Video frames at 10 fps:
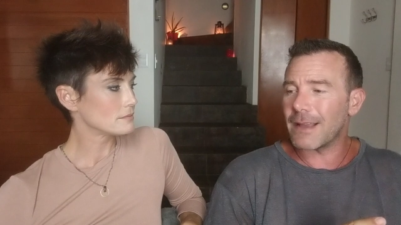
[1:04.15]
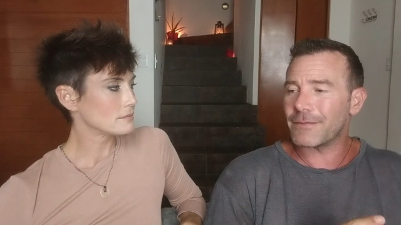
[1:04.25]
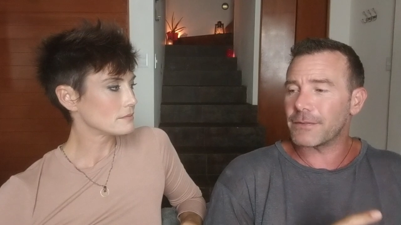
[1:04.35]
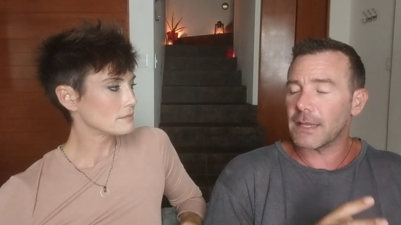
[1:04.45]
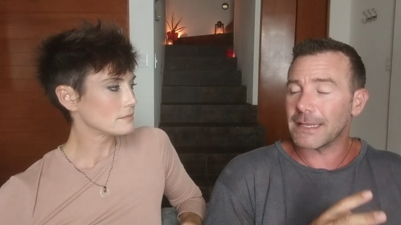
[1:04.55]
Speaker 1: around
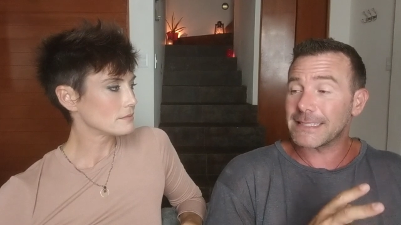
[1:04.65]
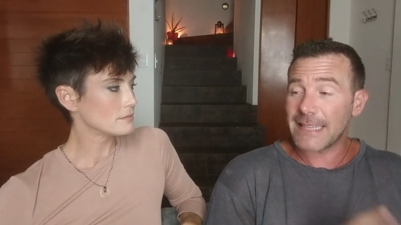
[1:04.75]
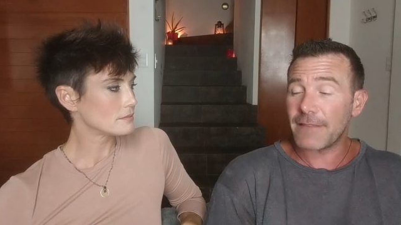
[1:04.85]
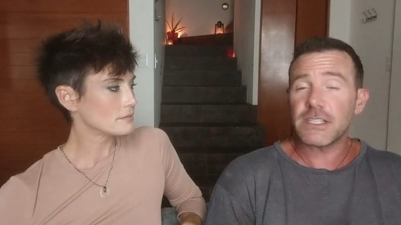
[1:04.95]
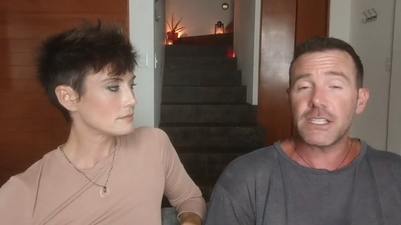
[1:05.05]
for like
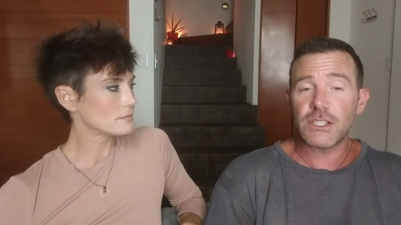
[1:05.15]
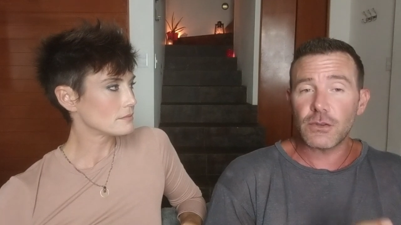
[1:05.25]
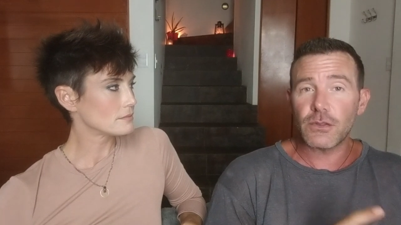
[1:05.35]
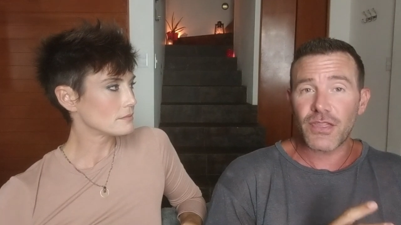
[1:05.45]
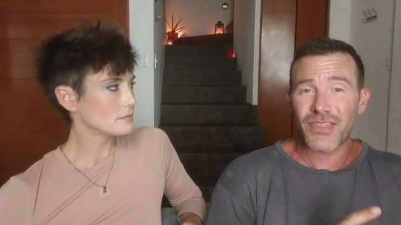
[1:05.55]

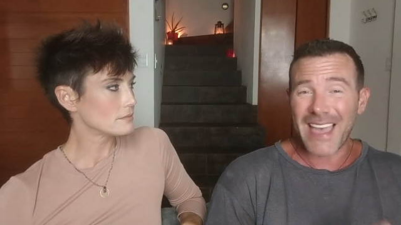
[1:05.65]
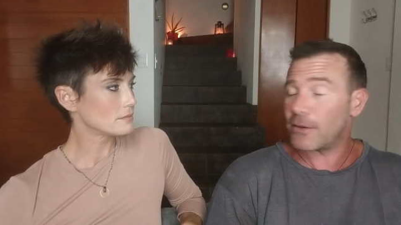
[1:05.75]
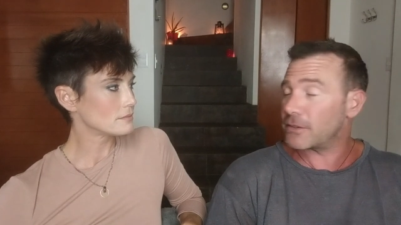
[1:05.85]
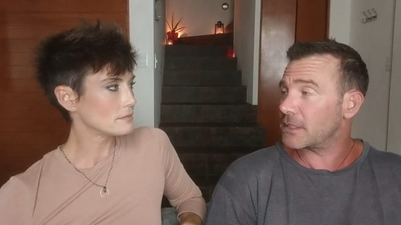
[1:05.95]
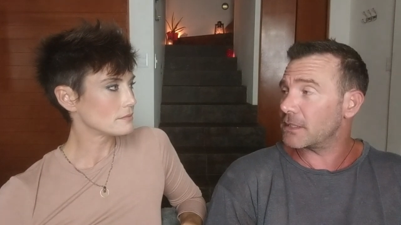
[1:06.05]

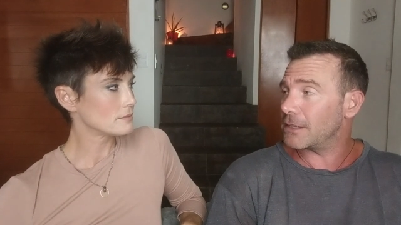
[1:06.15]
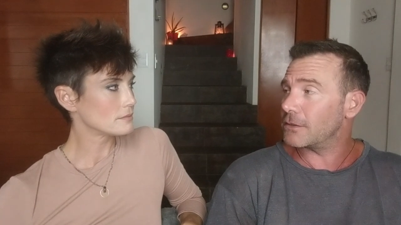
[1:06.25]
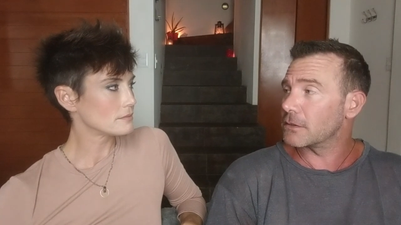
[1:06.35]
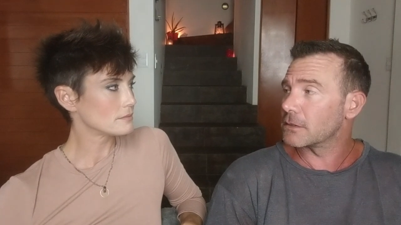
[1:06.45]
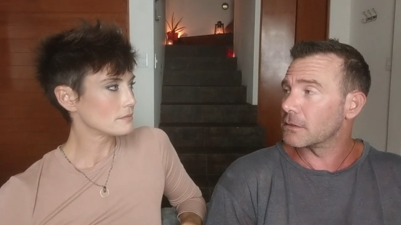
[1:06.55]
72,000
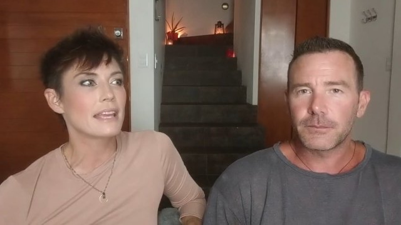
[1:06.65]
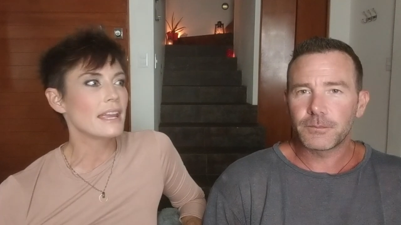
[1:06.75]
years. The